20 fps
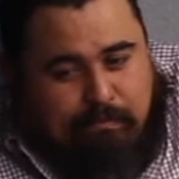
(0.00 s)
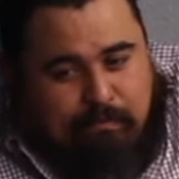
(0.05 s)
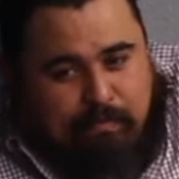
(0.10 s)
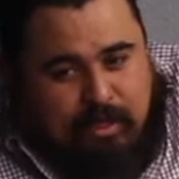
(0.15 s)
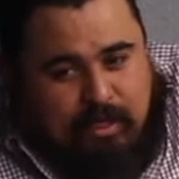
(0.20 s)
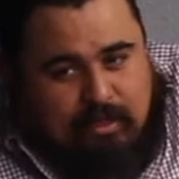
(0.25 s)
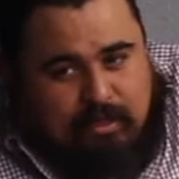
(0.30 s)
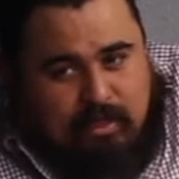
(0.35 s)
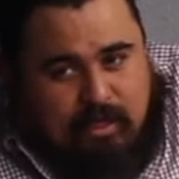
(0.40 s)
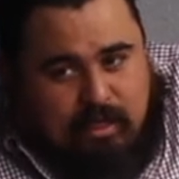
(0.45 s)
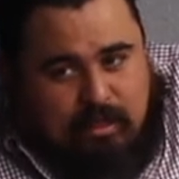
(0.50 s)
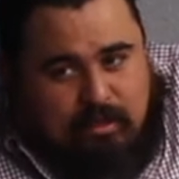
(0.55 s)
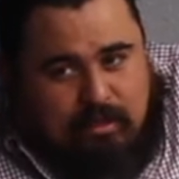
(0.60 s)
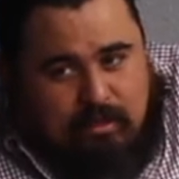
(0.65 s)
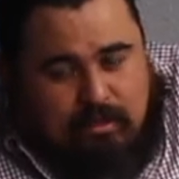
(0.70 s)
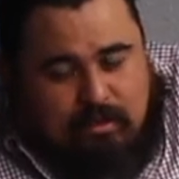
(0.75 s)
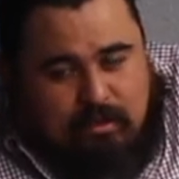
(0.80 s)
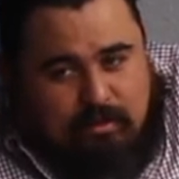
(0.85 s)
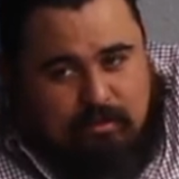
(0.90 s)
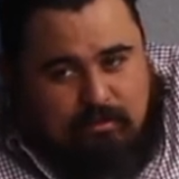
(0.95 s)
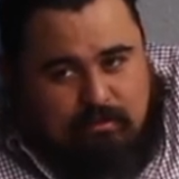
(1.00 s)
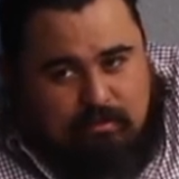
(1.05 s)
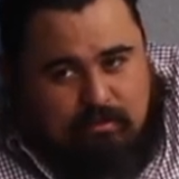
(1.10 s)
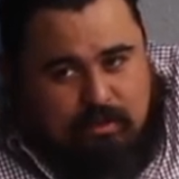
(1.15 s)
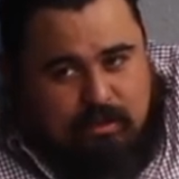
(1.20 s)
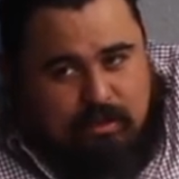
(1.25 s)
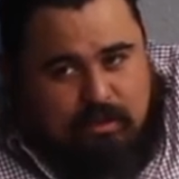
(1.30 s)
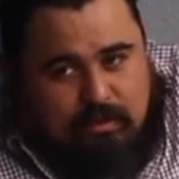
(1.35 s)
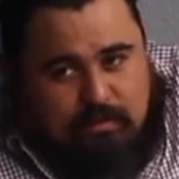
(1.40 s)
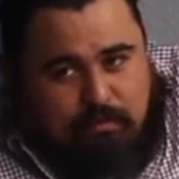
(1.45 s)
Because God doesn't
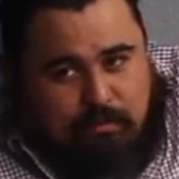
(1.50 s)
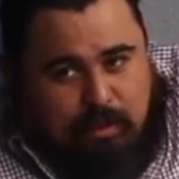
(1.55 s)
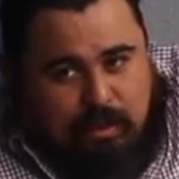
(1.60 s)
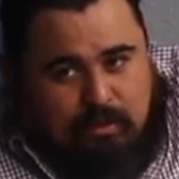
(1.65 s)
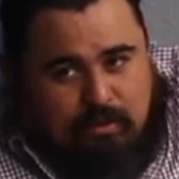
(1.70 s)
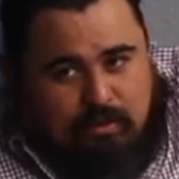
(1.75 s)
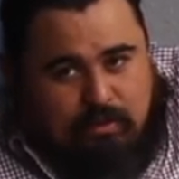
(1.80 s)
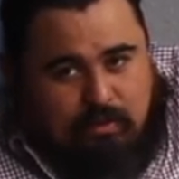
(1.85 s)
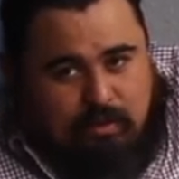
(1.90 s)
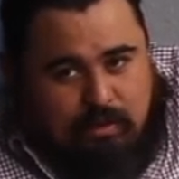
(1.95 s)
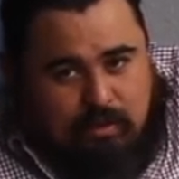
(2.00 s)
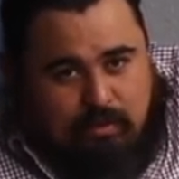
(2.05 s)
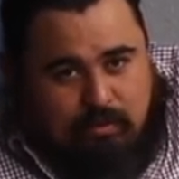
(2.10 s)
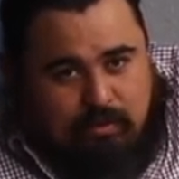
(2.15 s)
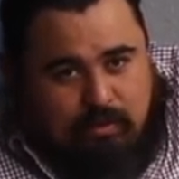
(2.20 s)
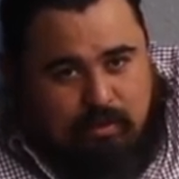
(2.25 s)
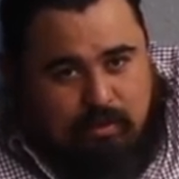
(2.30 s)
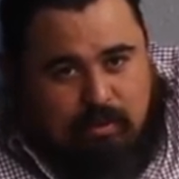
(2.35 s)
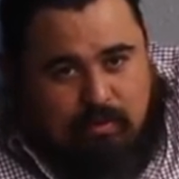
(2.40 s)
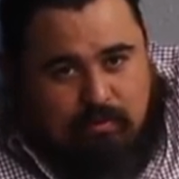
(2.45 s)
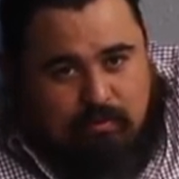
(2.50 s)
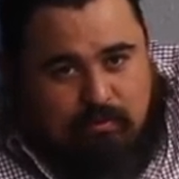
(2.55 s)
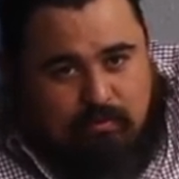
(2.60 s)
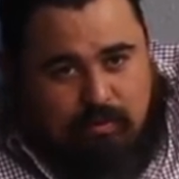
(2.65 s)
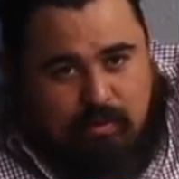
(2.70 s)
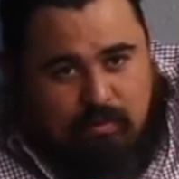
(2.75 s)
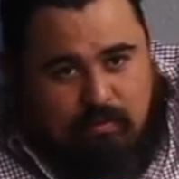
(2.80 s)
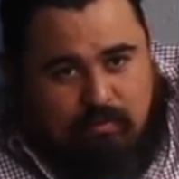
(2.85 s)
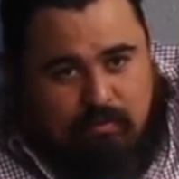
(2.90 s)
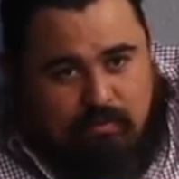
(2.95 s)
speak to anyone
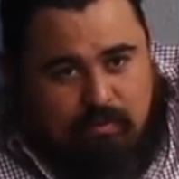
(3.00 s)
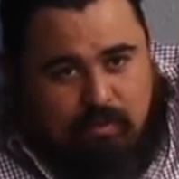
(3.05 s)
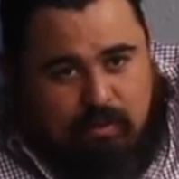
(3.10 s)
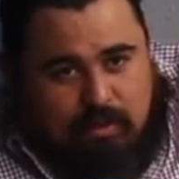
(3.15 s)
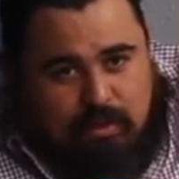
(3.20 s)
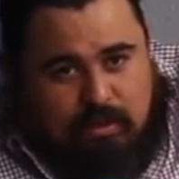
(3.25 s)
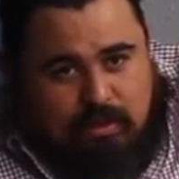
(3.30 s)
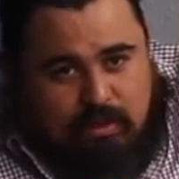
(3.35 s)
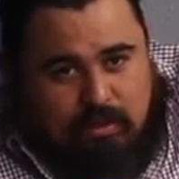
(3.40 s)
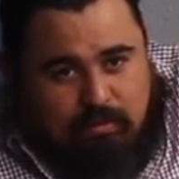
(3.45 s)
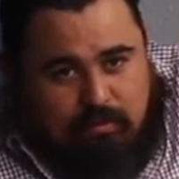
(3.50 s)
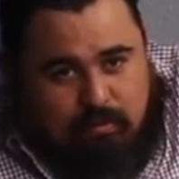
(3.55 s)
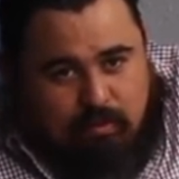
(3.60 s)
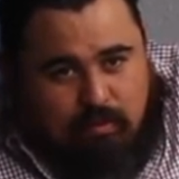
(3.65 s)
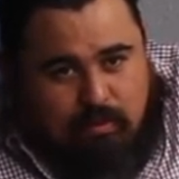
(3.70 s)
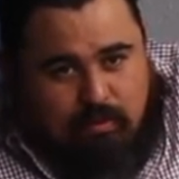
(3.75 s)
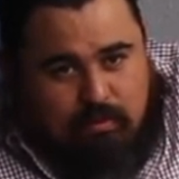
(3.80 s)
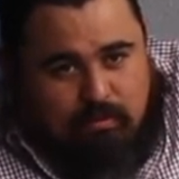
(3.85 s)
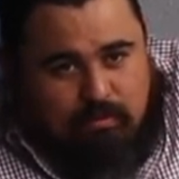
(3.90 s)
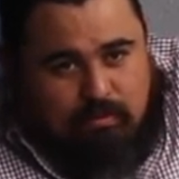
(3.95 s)
in a voice anymore.